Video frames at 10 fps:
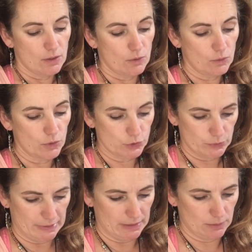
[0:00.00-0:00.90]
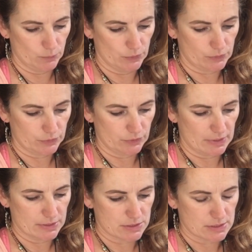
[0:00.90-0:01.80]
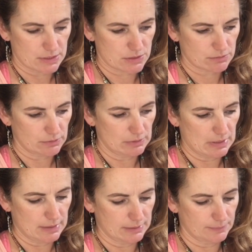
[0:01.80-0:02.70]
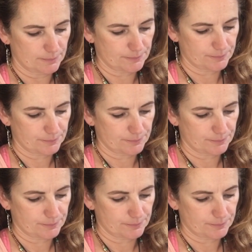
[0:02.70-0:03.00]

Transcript: or do healing work on your ancestral line.